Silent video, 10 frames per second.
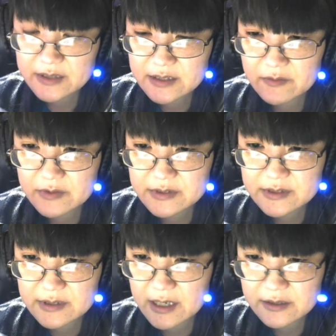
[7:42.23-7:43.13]
So
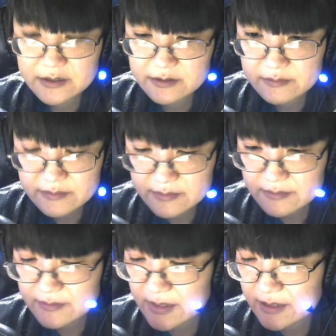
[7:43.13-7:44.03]
having a set
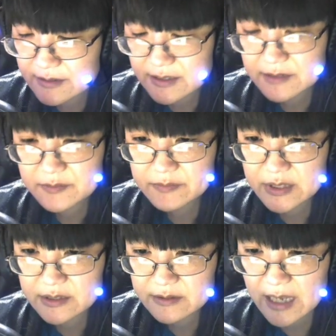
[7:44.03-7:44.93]
deadline is
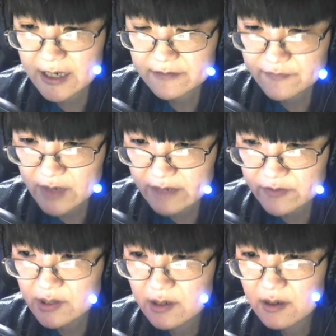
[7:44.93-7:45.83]
very important
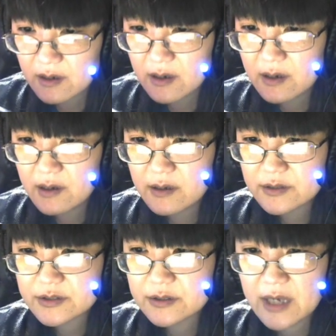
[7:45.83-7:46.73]
to me
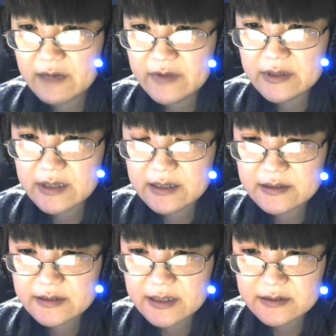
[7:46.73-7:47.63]
in order
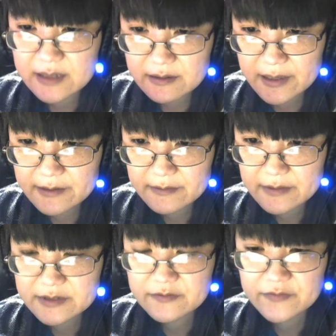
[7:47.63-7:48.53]
to
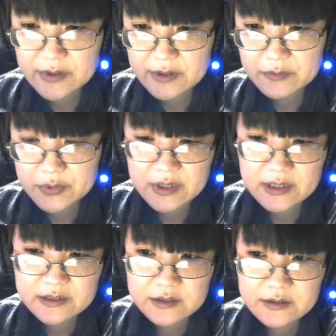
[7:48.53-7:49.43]
keep the
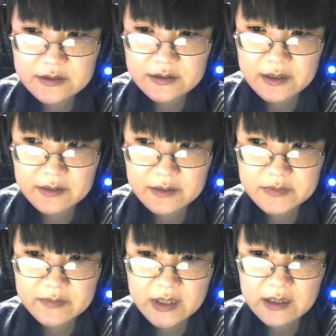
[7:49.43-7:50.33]
revisions within a
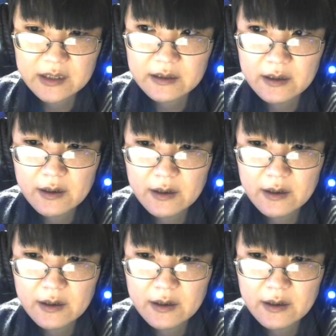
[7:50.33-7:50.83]
reasonable scope